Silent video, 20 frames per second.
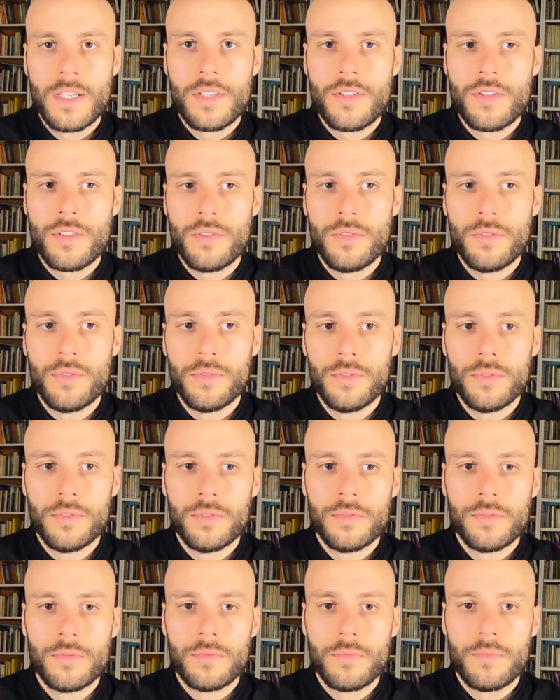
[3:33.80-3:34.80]

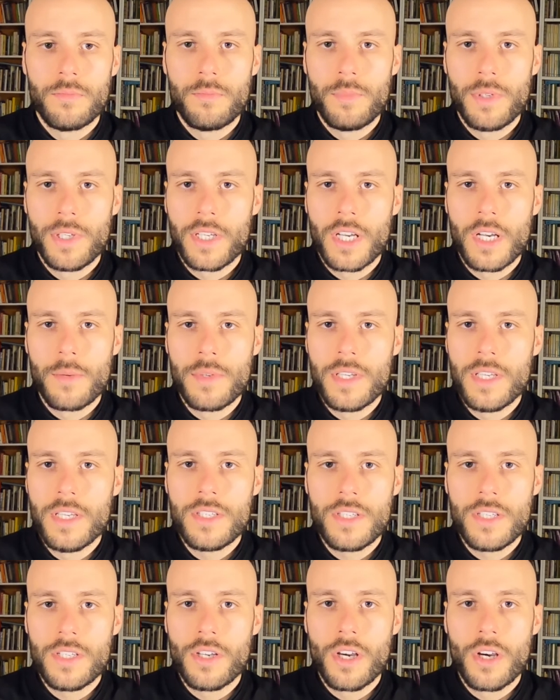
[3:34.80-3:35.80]
to become
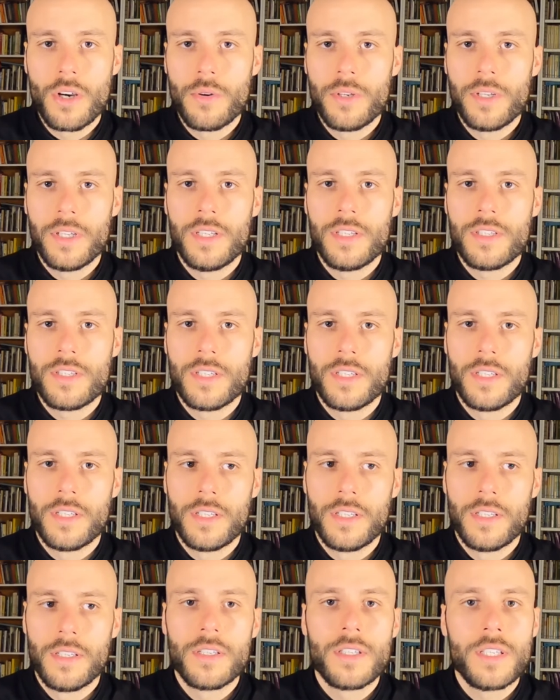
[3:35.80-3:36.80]
easygoing,
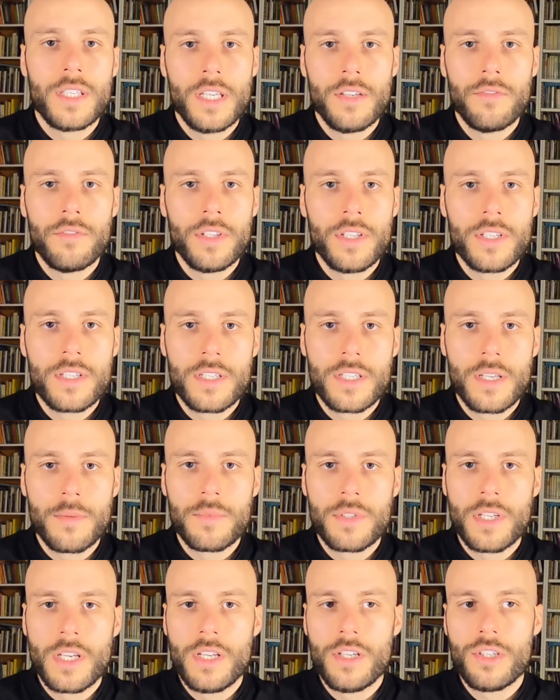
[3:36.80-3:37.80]
to give in to
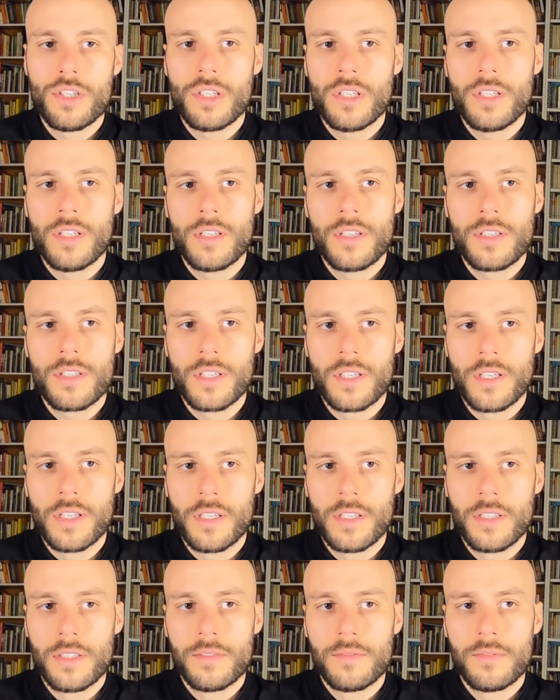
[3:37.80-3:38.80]
temptation,
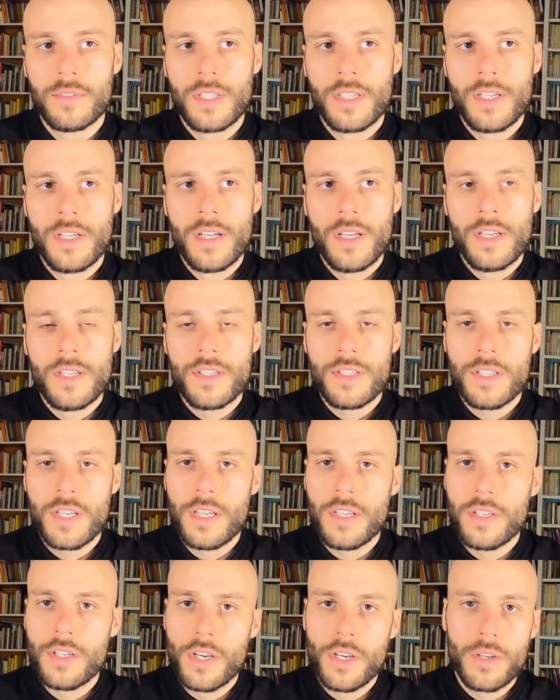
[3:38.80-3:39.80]
to
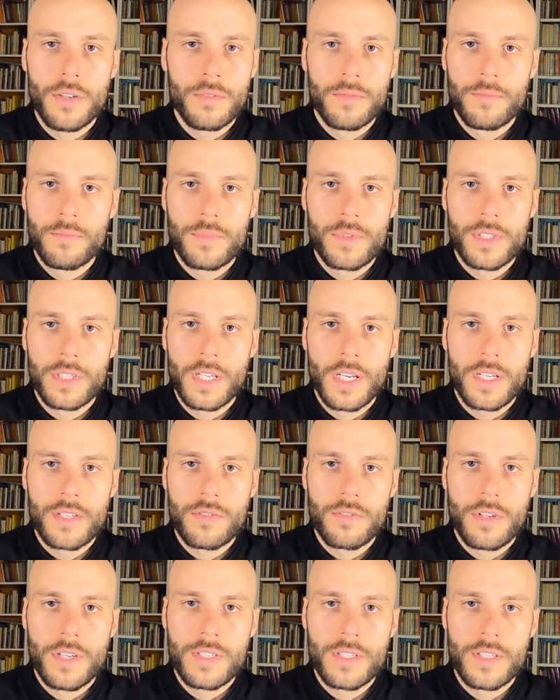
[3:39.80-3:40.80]
say no to God's
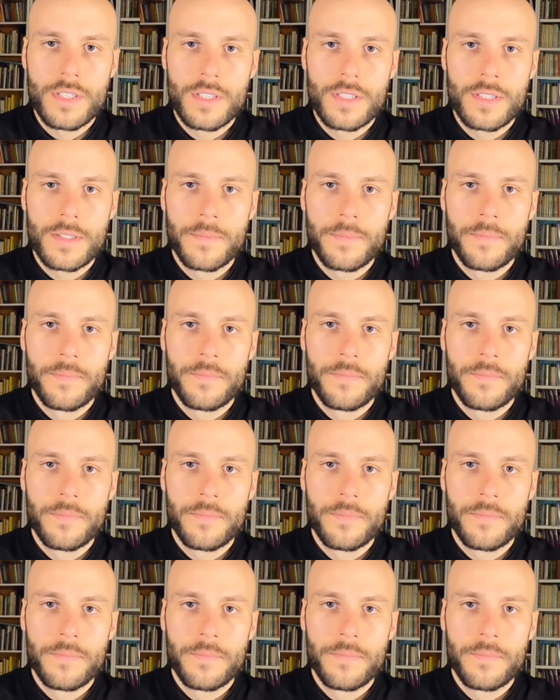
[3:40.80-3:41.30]
graces.